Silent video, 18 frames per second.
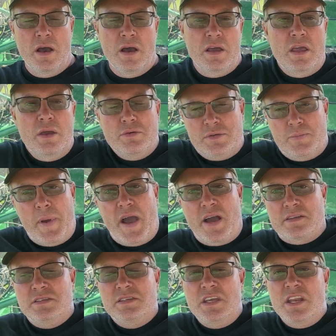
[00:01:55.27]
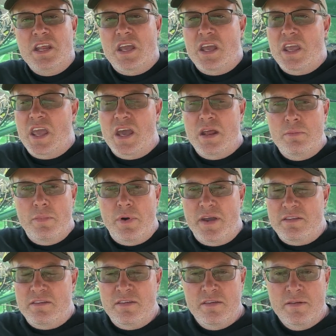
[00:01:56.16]
he was back seeding again.
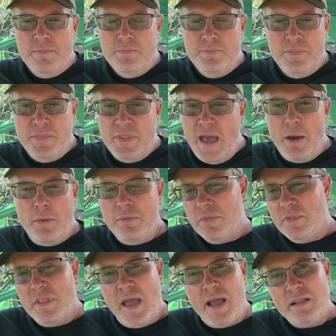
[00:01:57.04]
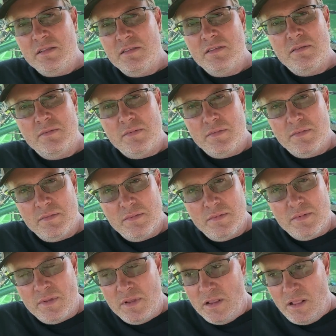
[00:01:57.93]
But that
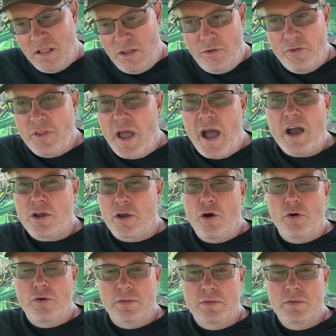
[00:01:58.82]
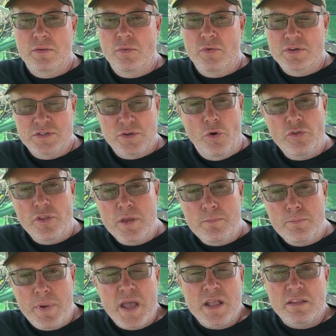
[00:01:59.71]
little knockout was only
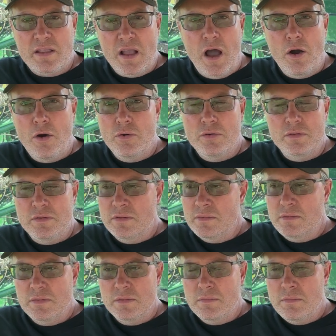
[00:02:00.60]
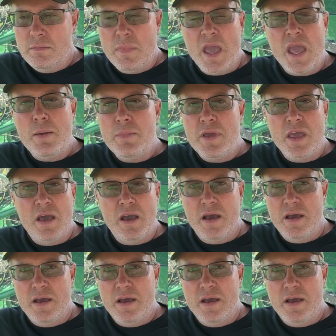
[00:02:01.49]
bent down maybe